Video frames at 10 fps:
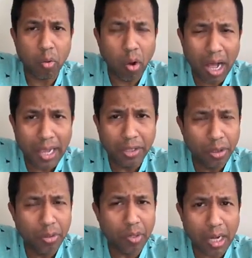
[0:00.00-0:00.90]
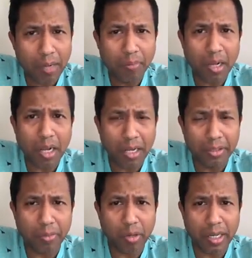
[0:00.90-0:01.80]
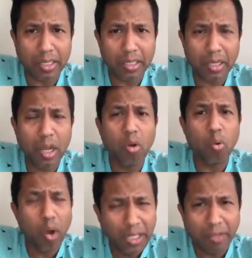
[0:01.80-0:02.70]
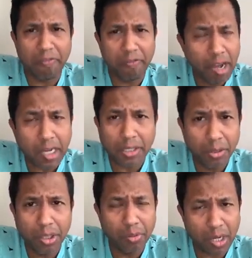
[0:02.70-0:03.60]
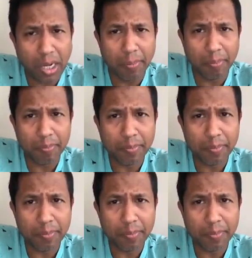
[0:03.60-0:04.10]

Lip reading: Why do you come otherwise? Why the fuck do you come?